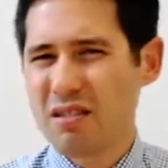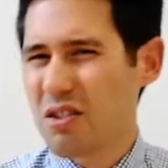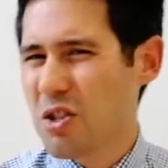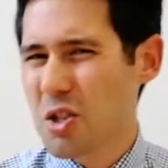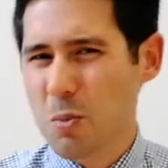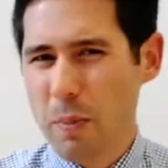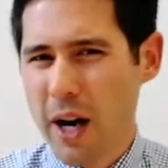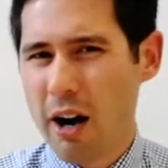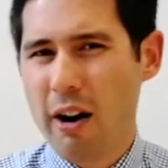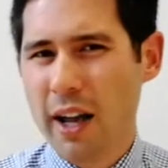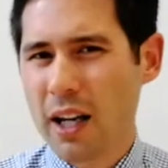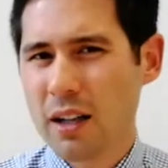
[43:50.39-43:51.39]

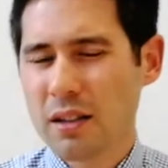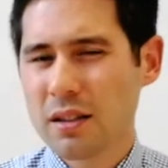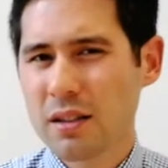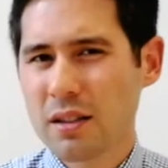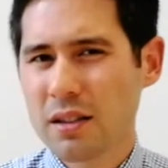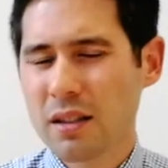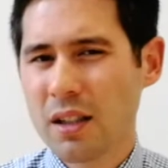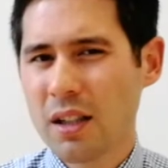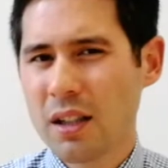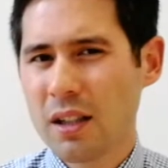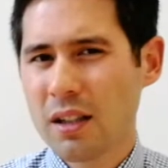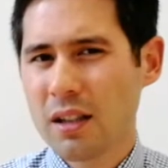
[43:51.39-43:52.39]
despairing.
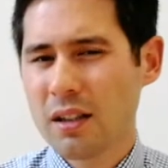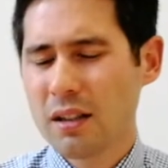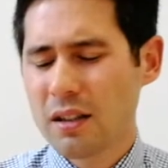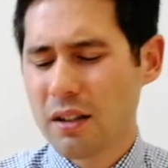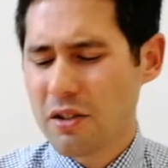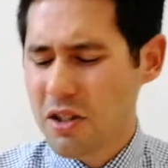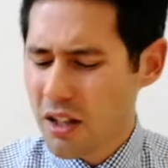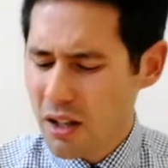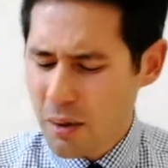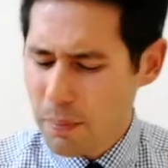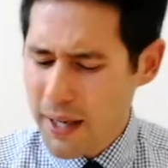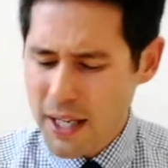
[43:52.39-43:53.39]
There's
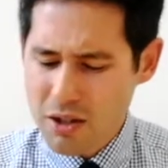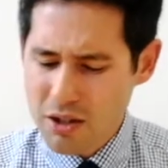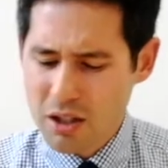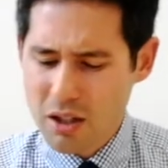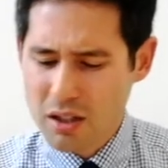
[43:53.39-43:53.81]
a picture